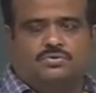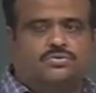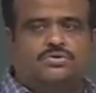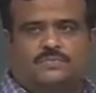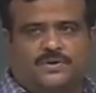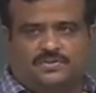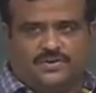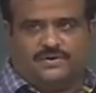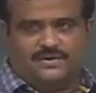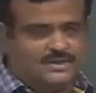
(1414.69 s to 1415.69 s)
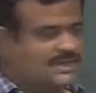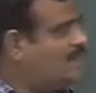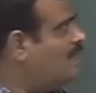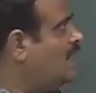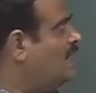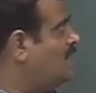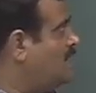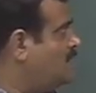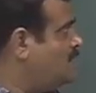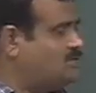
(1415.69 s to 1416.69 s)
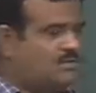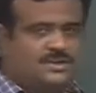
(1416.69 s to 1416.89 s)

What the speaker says: 2 to the power 3 basically, I minus